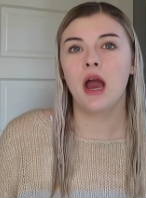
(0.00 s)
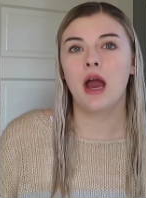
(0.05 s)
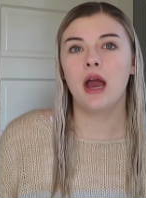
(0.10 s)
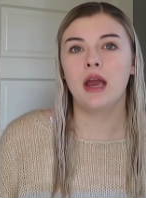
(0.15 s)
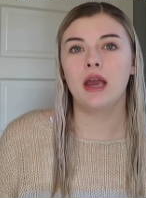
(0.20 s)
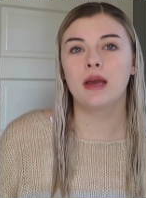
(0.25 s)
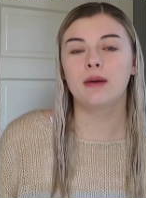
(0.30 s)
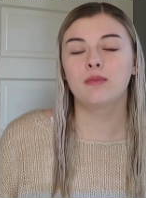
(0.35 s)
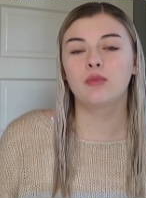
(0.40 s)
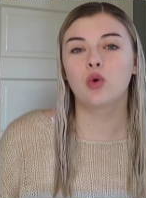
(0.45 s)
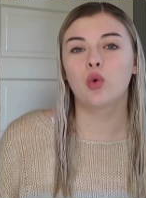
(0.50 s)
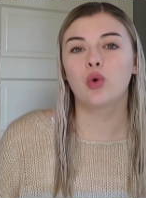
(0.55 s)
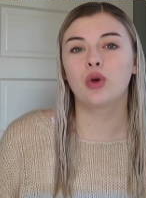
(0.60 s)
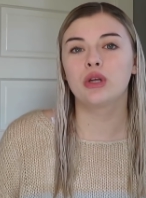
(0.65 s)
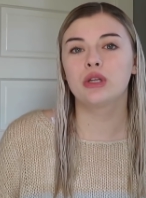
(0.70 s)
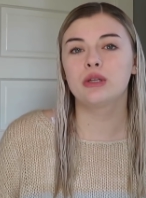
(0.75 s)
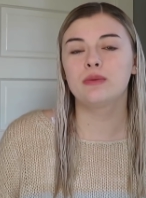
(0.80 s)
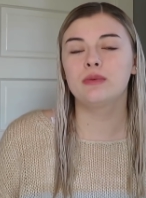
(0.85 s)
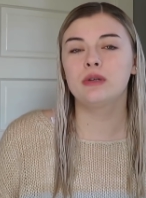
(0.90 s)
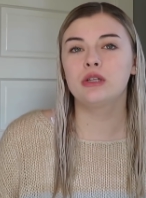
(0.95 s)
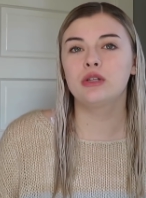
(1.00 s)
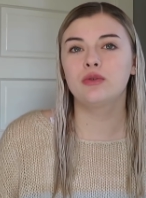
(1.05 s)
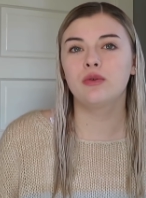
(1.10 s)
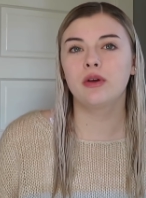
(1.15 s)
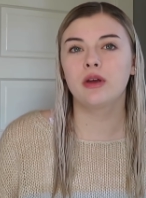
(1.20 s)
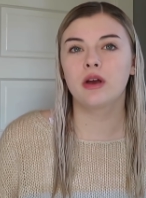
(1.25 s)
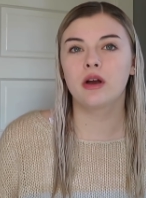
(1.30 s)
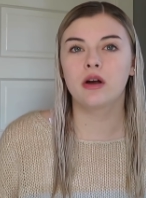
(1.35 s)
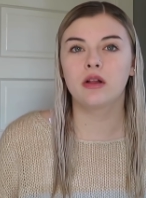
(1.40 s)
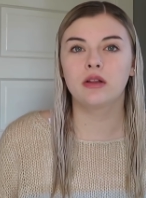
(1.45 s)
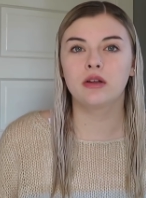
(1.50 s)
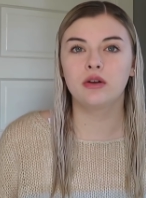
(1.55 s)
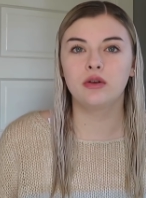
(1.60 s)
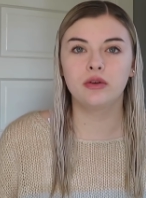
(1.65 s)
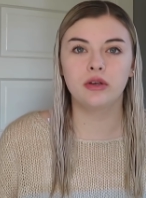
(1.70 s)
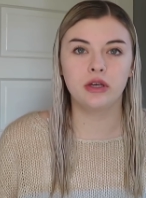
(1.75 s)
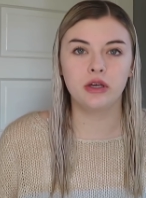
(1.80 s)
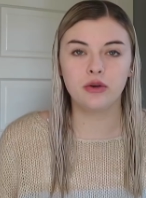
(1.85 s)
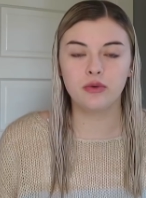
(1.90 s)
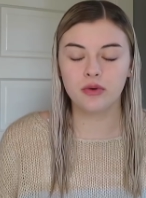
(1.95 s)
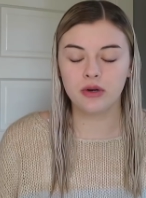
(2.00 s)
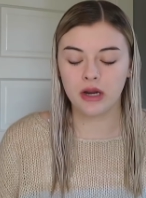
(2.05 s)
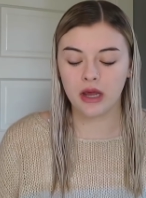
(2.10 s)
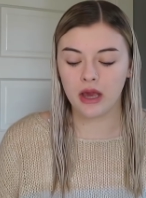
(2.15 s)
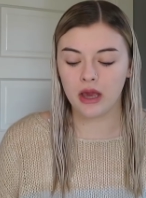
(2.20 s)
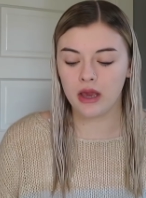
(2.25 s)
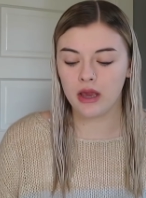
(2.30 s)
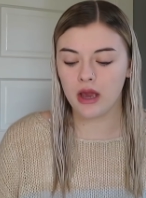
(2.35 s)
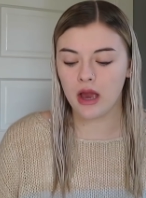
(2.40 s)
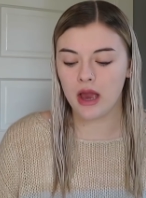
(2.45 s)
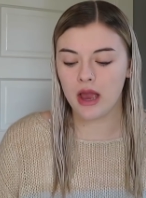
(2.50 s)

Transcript: I am going to be doing a little Q and A.